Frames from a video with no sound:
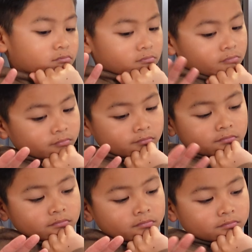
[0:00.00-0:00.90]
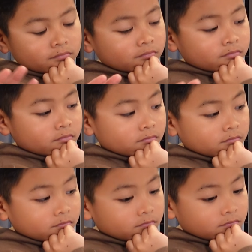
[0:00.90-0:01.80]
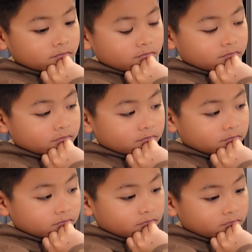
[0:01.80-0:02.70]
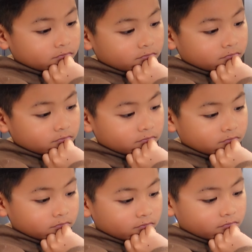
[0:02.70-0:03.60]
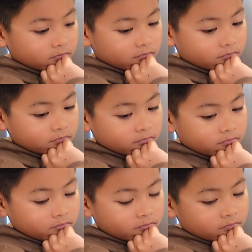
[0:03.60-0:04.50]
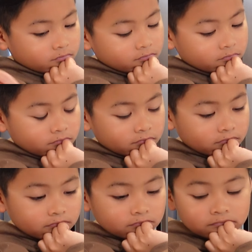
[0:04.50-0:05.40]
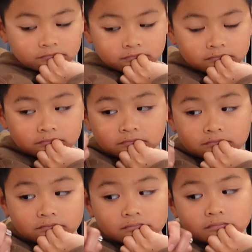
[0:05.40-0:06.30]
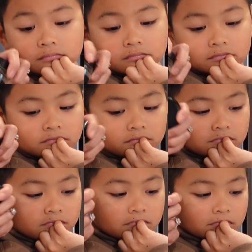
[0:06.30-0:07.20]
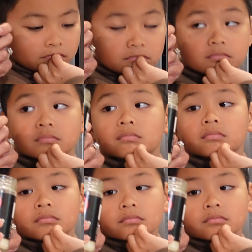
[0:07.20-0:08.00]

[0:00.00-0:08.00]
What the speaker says: This person isn't speaking.